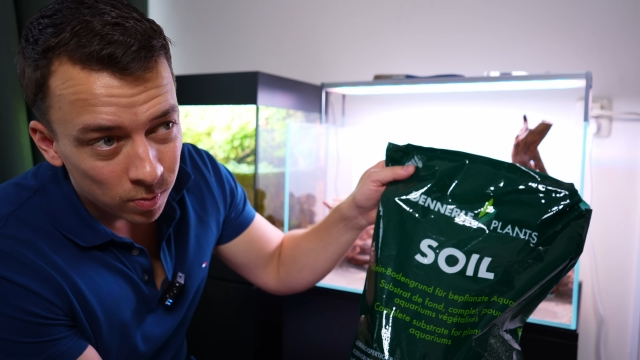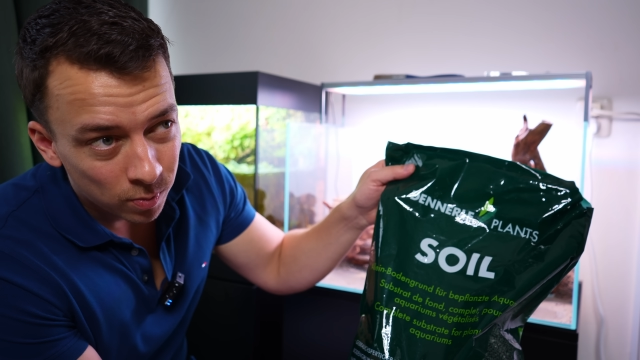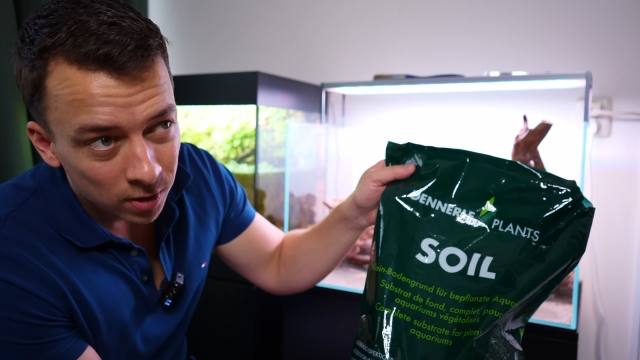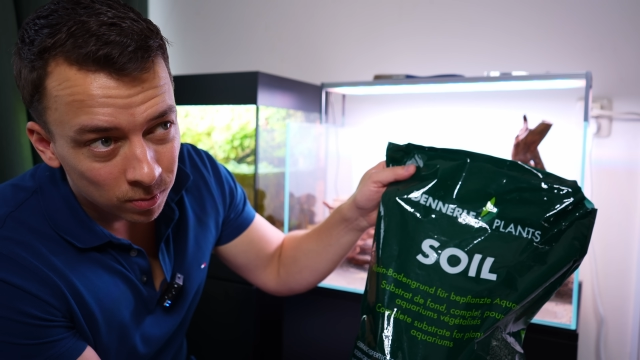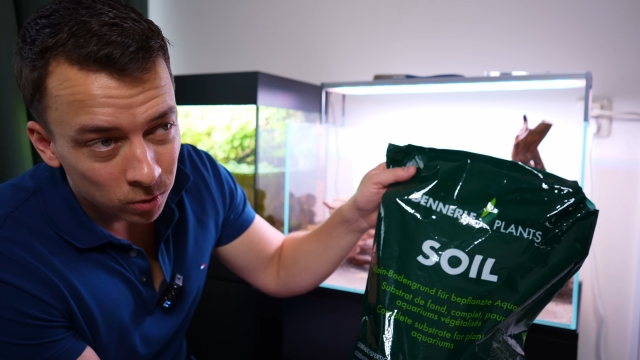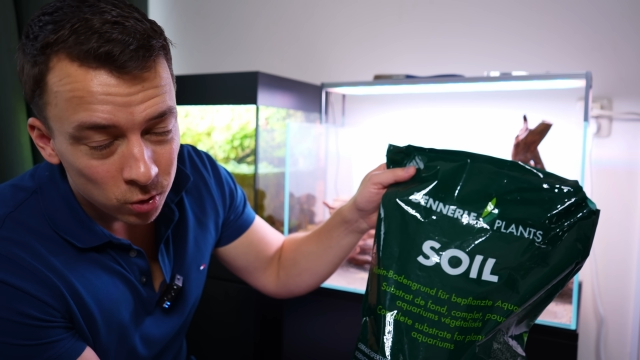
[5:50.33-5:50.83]

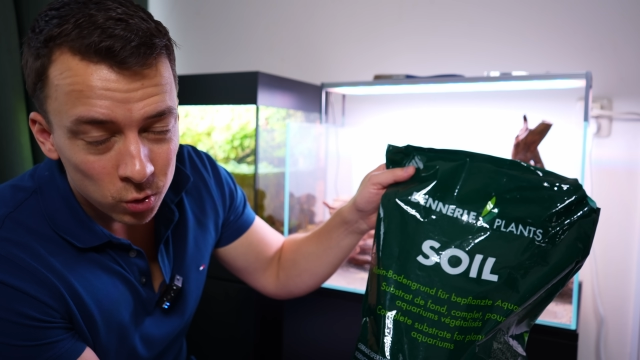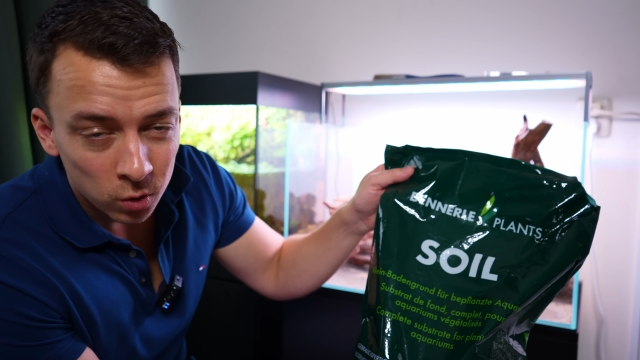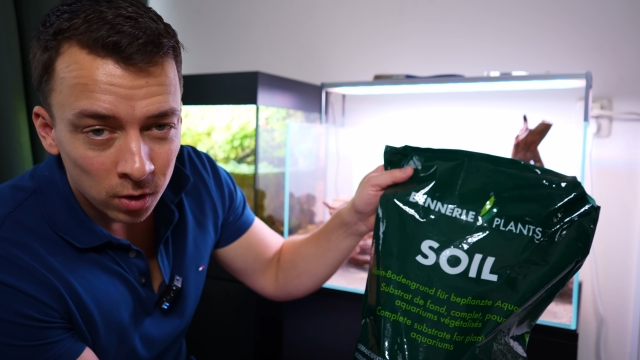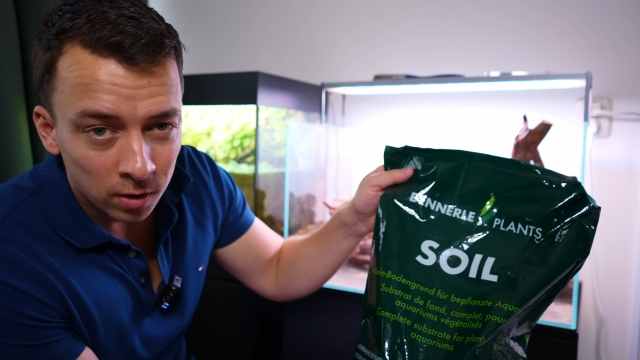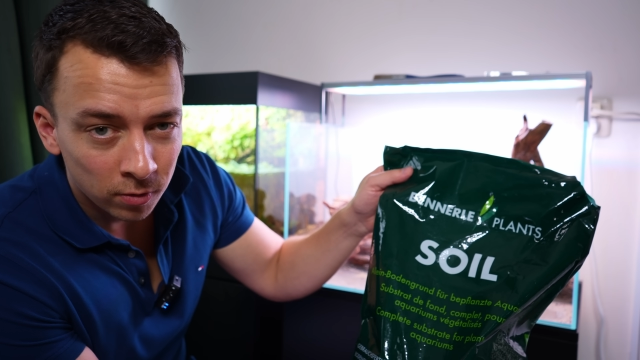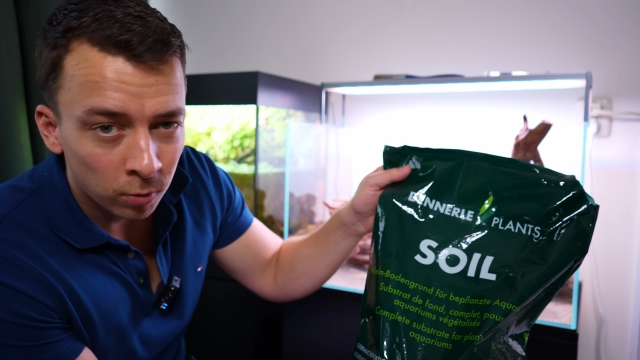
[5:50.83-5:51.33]
but I'm not sure
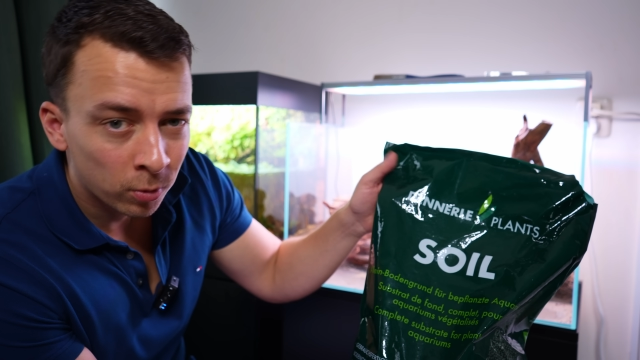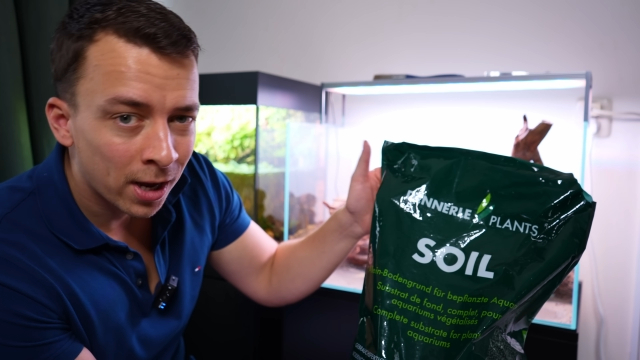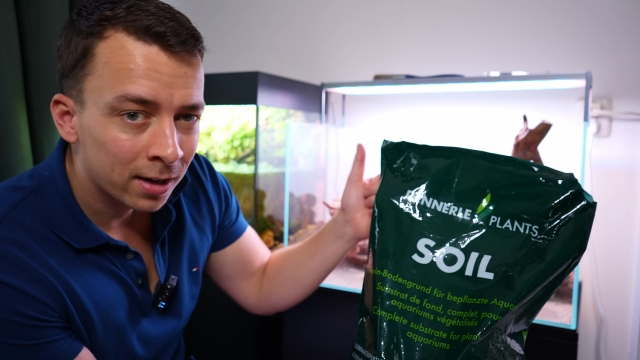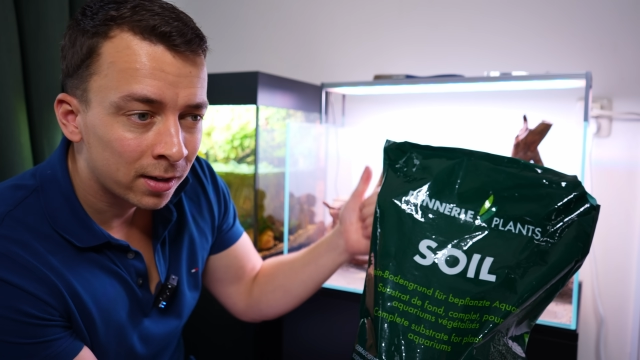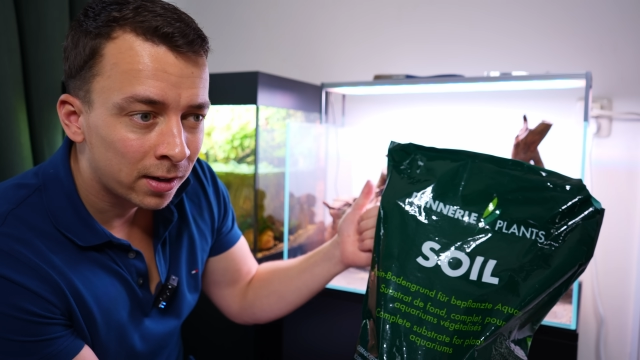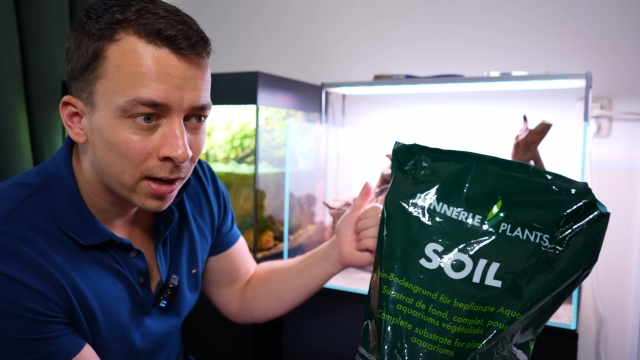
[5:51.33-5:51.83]
yet if I'm going to add
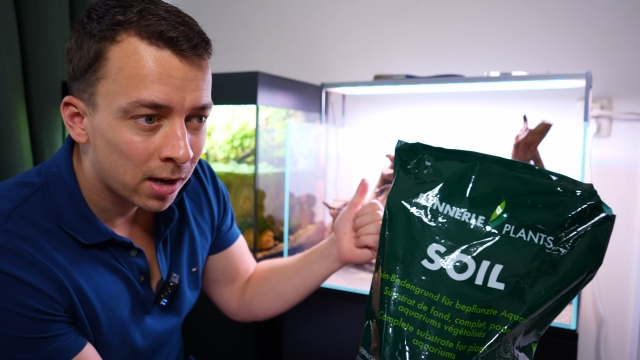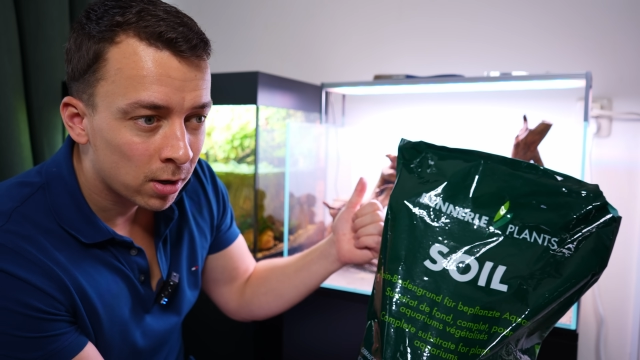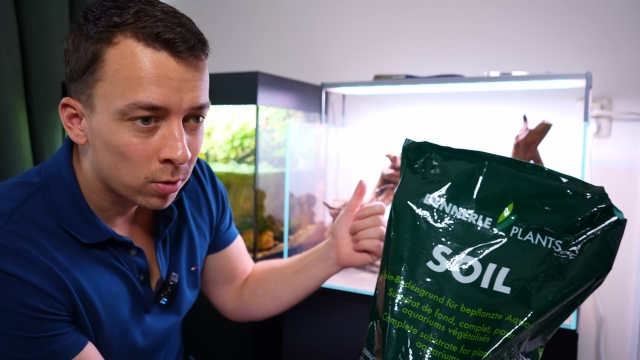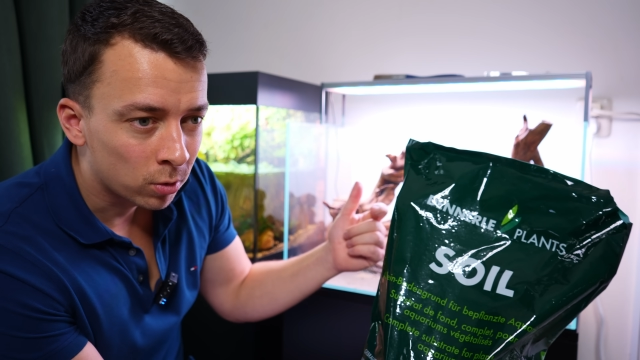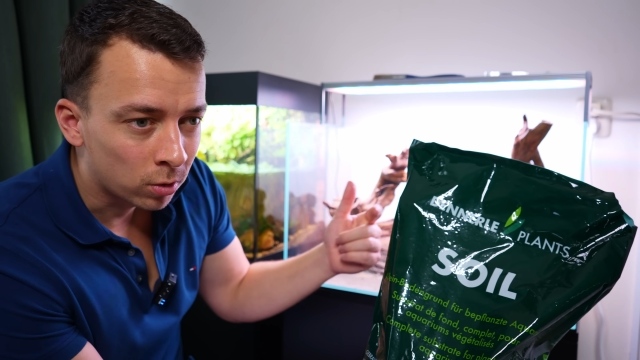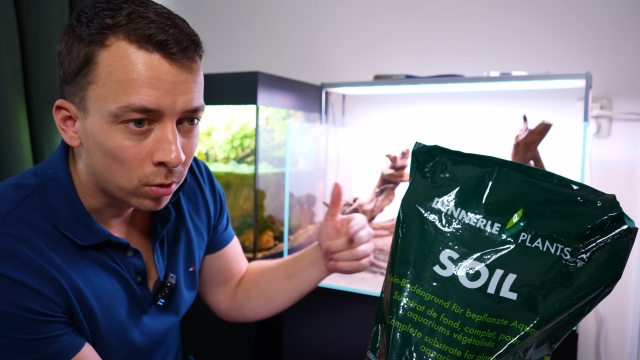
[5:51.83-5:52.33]
it now
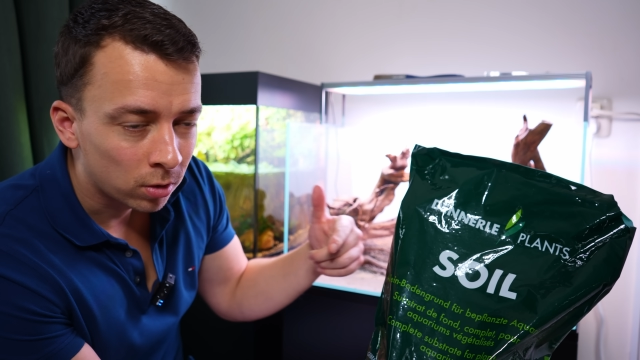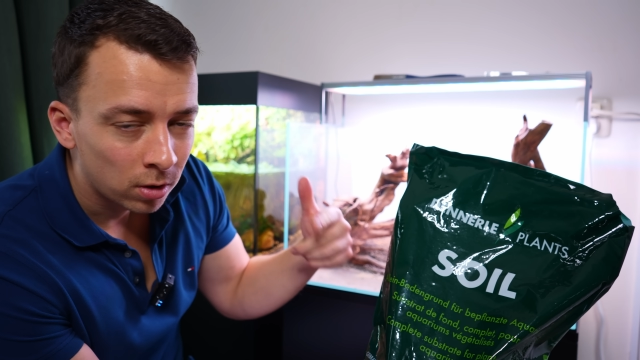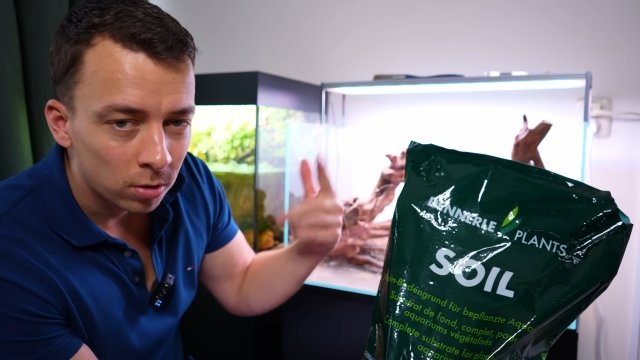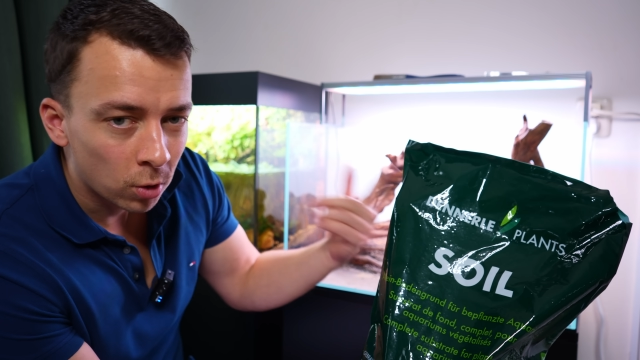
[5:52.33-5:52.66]
or